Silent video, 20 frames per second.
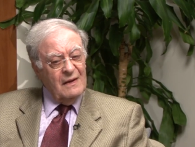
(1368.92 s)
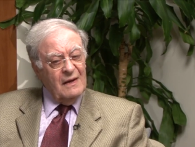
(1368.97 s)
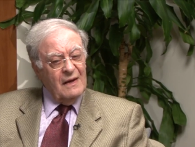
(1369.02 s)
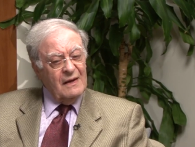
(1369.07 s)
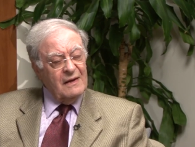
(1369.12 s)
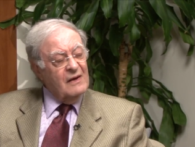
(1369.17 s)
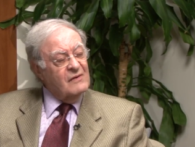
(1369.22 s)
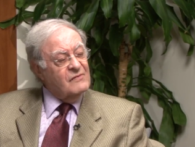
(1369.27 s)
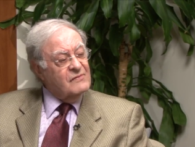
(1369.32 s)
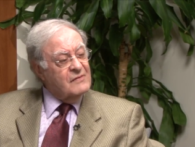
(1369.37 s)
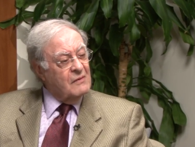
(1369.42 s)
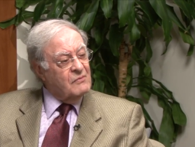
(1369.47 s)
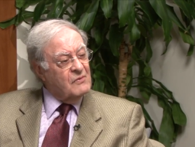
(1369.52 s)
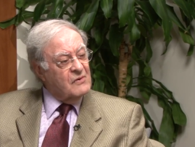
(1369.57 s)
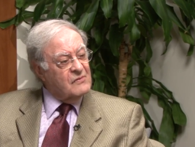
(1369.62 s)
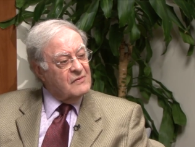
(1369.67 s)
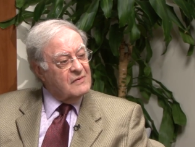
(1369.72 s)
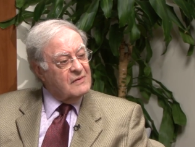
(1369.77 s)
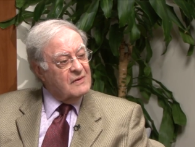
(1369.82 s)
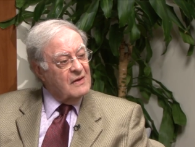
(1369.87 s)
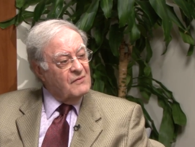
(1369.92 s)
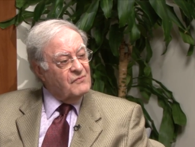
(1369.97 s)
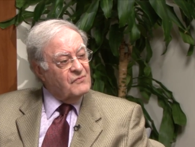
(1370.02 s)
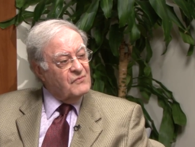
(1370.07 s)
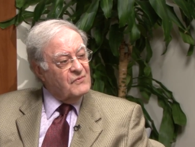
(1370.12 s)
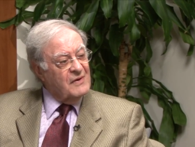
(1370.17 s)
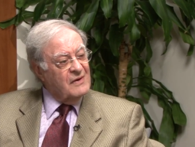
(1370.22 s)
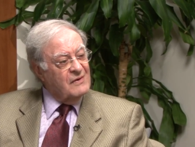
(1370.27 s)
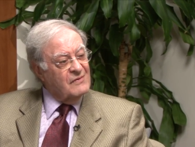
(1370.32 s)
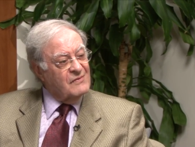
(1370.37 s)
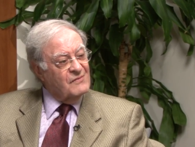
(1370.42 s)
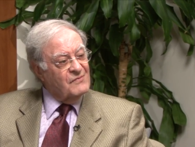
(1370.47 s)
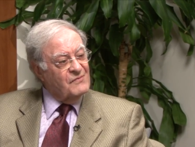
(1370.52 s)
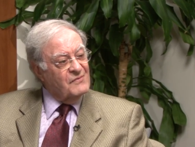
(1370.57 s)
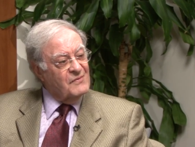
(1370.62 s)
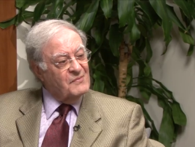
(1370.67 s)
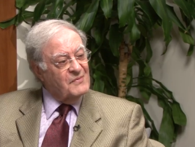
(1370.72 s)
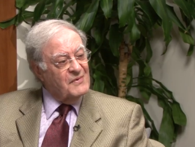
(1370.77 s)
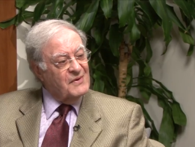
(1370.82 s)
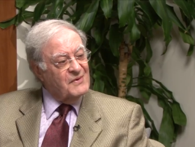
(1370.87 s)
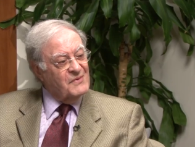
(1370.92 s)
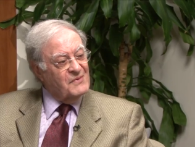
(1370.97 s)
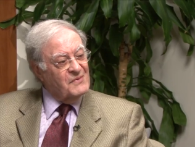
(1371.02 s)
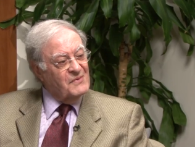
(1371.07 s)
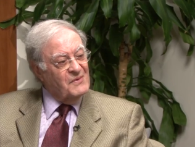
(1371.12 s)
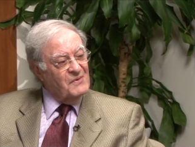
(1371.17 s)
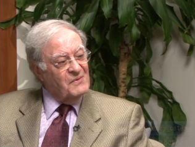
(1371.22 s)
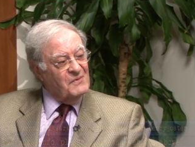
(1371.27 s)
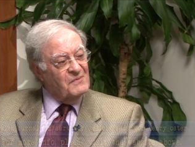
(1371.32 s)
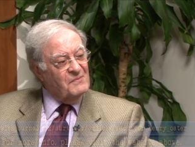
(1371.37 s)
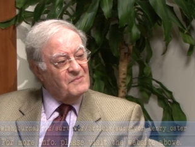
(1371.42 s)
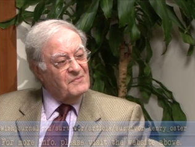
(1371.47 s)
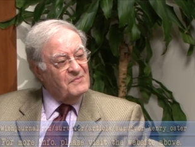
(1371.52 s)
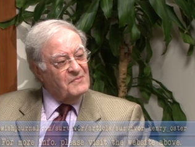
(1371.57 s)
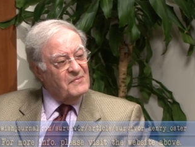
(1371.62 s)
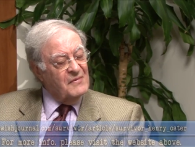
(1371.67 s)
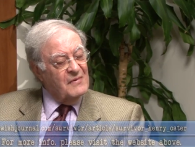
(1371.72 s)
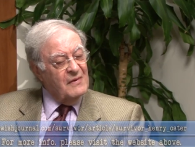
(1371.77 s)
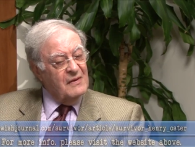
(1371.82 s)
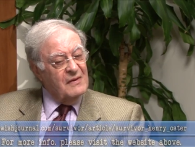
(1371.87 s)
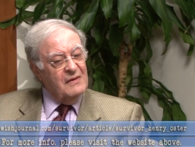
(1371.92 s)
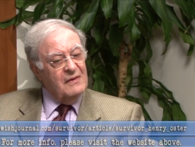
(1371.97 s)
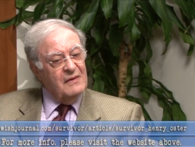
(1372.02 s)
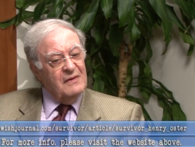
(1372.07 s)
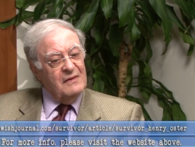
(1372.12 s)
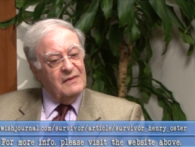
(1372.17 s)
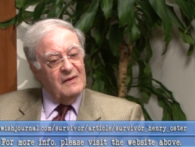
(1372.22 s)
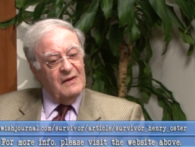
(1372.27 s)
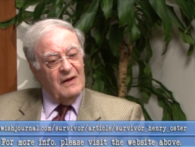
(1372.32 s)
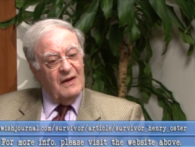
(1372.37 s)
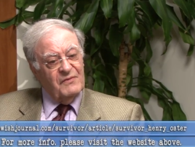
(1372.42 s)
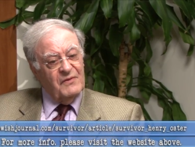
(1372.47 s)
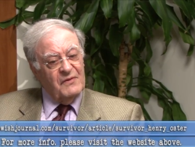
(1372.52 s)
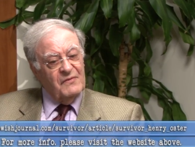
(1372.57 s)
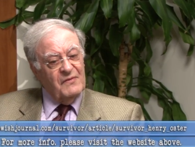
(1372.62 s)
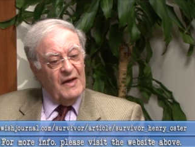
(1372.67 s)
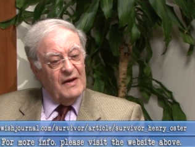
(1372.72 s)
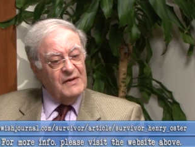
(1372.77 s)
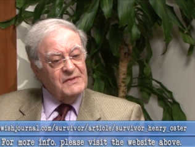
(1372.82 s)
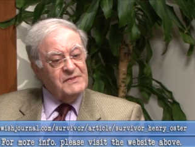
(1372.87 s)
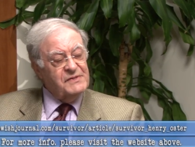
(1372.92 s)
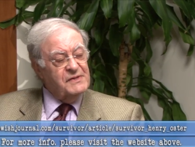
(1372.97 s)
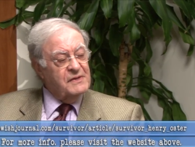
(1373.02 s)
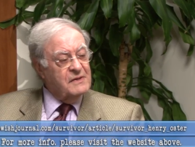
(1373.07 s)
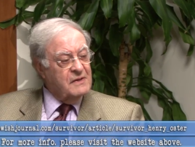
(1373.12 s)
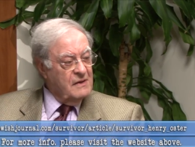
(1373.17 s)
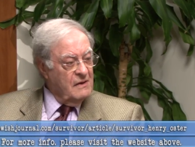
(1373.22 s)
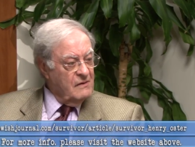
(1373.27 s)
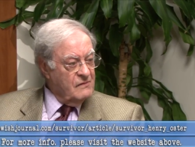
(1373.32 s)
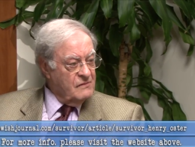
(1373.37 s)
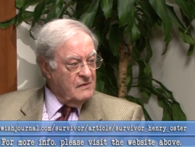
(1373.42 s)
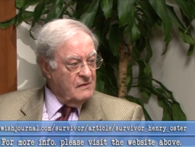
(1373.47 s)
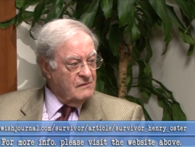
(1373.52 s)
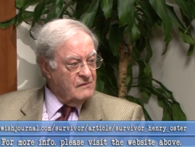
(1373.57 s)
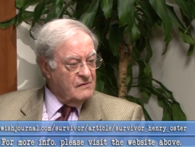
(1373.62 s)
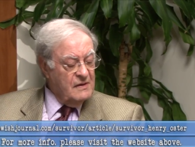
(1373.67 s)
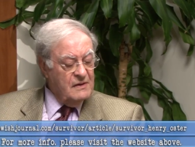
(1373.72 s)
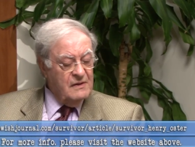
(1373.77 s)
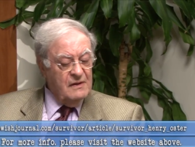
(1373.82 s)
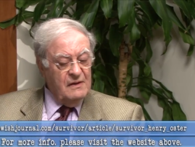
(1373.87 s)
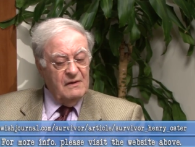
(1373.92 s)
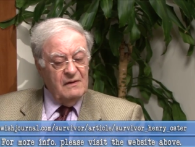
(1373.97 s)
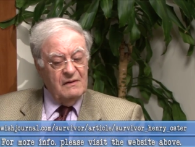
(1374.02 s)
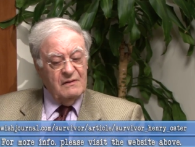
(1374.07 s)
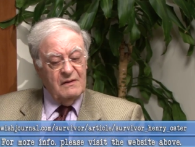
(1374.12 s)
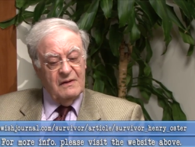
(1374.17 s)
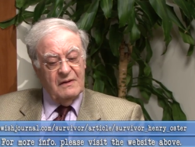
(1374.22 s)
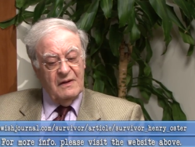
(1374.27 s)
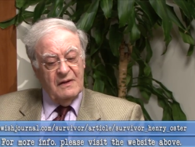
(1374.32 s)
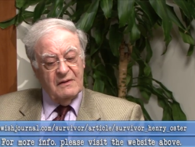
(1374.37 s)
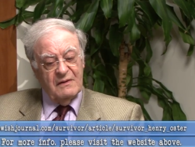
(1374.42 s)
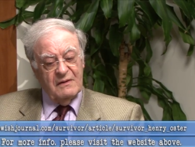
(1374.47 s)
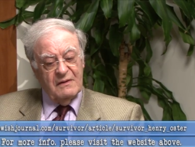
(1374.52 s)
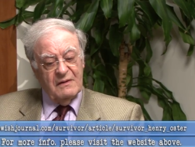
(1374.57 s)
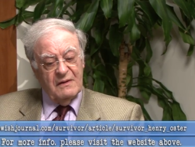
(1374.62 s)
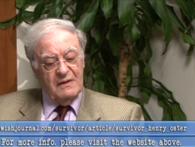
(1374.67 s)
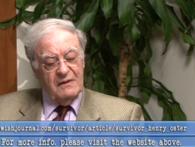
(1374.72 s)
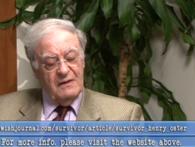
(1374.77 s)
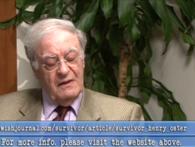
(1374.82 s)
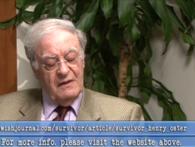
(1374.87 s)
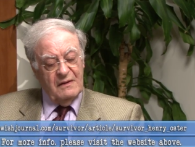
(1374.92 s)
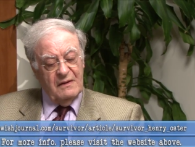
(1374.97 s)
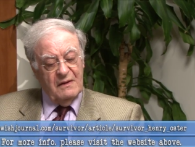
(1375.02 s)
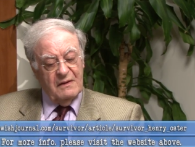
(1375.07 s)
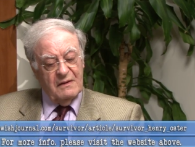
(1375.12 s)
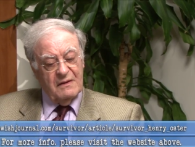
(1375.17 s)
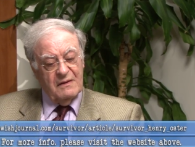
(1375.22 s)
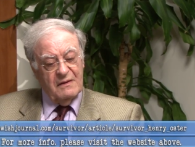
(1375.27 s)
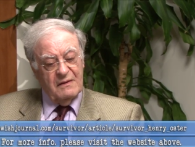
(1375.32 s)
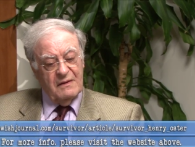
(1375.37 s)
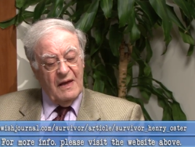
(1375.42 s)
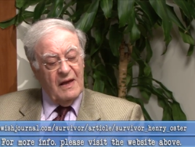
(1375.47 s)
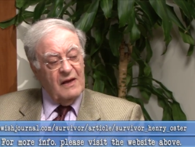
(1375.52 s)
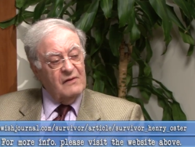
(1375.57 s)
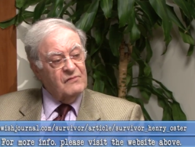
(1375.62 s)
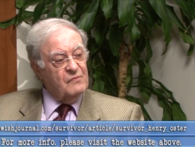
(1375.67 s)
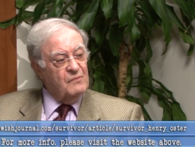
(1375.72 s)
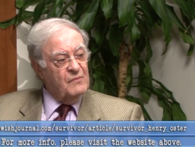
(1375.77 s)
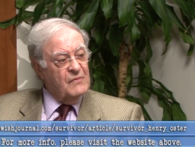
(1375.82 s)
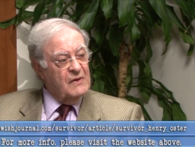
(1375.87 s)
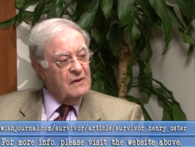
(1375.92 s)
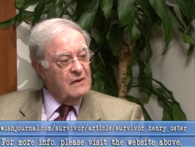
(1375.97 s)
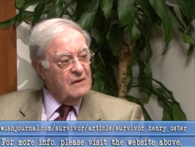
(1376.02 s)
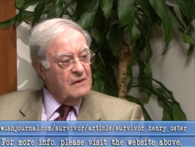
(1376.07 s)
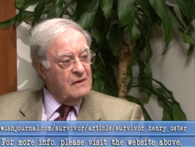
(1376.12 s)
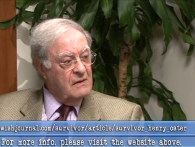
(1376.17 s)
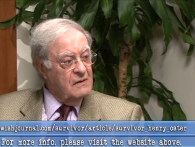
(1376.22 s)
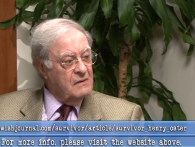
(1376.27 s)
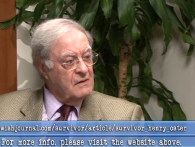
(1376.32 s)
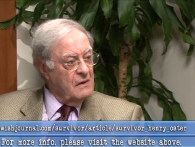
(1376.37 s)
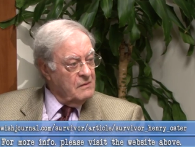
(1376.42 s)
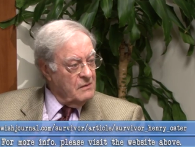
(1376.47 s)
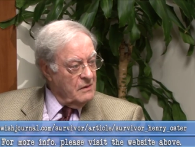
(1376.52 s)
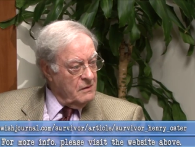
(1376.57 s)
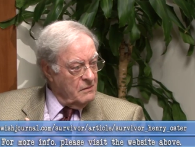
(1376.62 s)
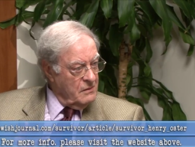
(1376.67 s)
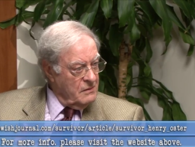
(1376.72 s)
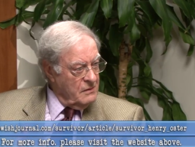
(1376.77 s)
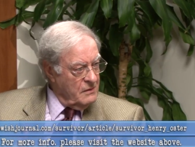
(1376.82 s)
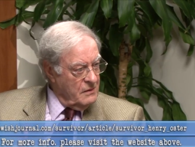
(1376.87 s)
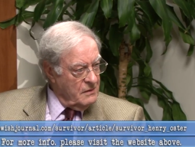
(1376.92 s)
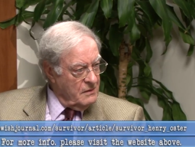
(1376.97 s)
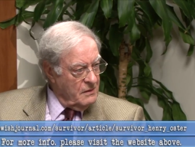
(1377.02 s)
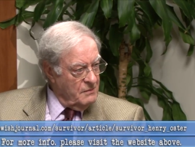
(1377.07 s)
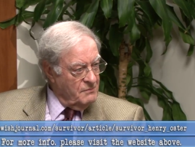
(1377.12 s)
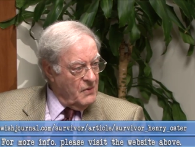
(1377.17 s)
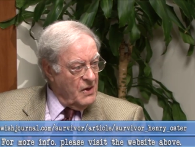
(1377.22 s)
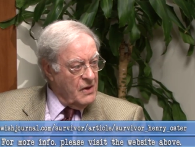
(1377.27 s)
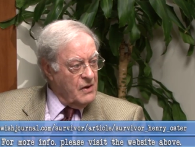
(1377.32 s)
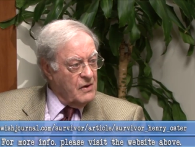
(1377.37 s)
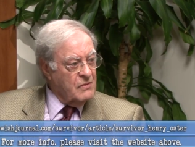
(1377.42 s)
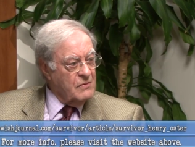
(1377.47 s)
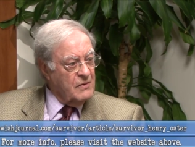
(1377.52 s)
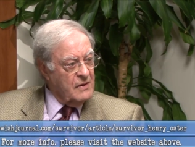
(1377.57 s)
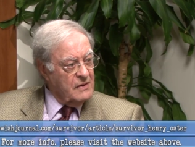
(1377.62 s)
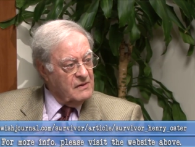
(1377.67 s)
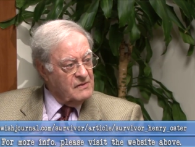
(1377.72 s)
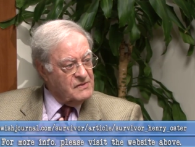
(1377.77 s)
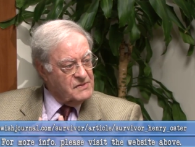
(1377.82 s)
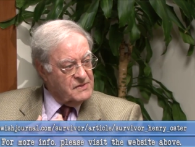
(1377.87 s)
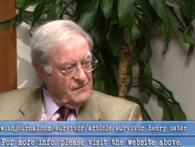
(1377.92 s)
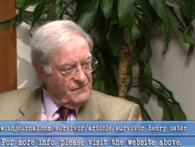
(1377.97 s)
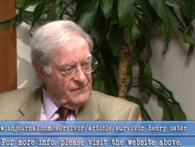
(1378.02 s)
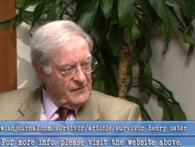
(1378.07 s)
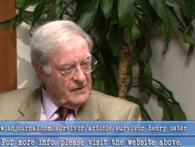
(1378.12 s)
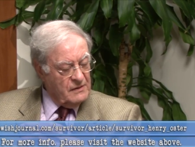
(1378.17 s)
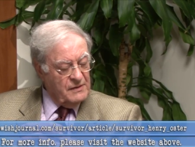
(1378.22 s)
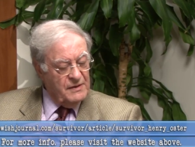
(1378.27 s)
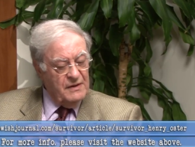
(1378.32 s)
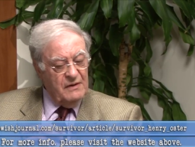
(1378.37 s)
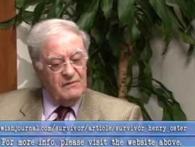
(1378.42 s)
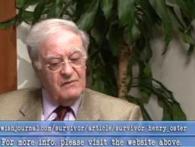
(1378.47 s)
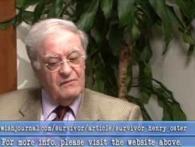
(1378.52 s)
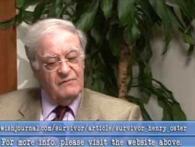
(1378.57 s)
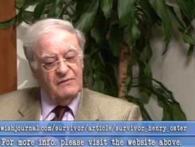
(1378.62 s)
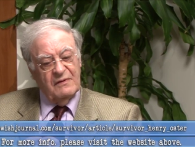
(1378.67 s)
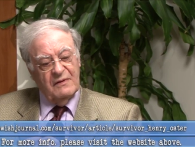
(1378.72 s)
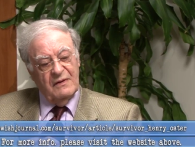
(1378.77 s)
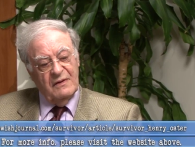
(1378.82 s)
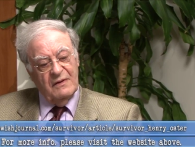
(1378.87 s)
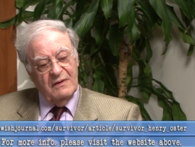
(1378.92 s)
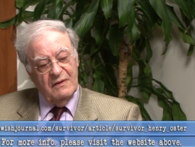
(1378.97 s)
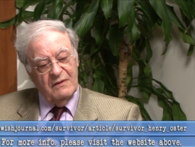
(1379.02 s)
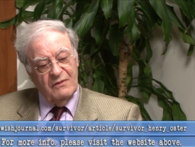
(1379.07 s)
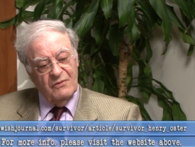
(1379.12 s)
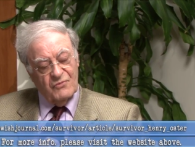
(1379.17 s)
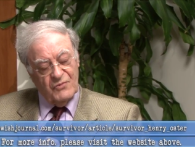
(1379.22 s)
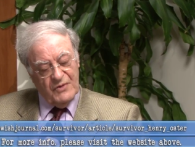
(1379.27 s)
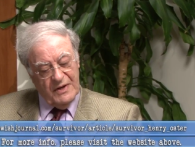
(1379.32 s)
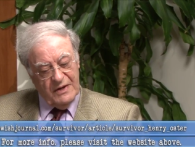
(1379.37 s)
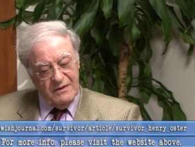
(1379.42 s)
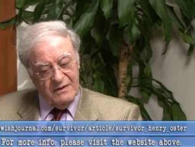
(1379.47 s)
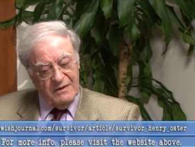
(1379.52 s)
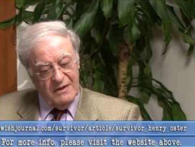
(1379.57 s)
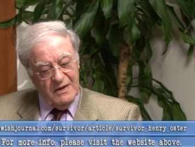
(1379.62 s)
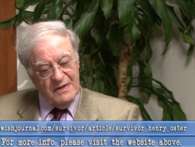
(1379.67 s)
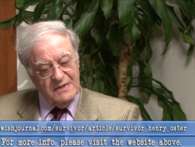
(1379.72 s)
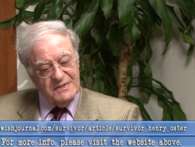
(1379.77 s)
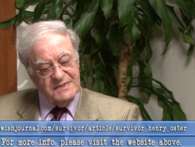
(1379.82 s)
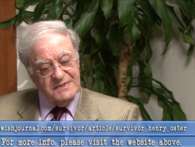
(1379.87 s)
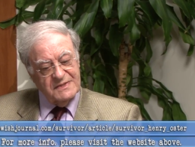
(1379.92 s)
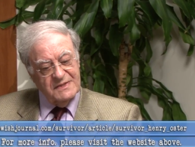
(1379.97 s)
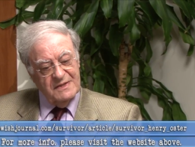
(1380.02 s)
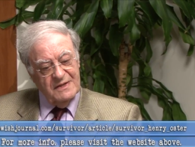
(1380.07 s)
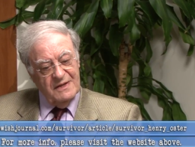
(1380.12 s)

I guess that was enough reason for me to go. The other niceties the city did uh, me, the mayor and the civic leaders greeted us,